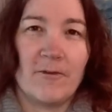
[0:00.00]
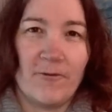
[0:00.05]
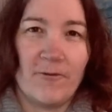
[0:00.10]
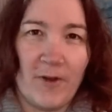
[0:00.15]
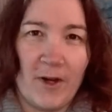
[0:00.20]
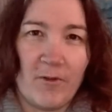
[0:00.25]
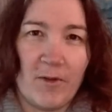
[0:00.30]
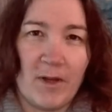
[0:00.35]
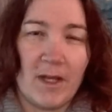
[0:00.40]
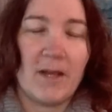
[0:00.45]

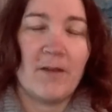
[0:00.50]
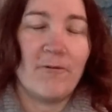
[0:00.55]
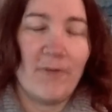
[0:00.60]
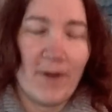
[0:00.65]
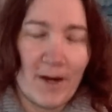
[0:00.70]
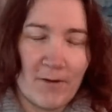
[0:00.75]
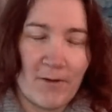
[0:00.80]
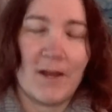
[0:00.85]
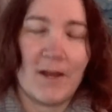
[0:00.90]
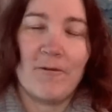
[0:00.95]
Very,
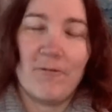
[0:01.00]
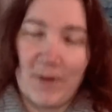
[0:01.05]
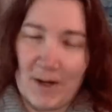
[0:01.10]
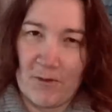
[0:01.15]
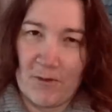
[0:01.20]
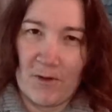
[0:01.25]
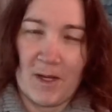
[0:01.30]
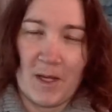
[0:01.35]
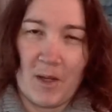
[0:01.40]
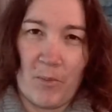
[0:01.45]
very,
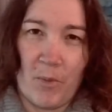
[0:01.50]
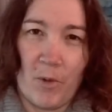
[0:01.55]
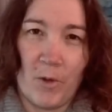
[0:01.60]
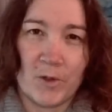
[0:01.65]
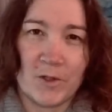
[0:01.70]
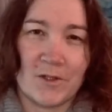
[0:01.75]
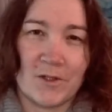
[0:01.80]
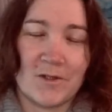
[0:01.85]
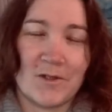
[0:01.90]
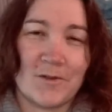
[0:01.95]
very
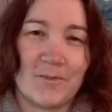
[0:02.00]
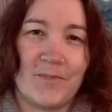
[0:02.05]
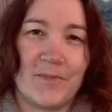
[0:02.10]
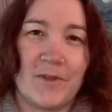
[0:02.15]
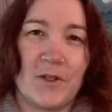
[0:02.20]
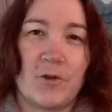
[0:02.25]
important.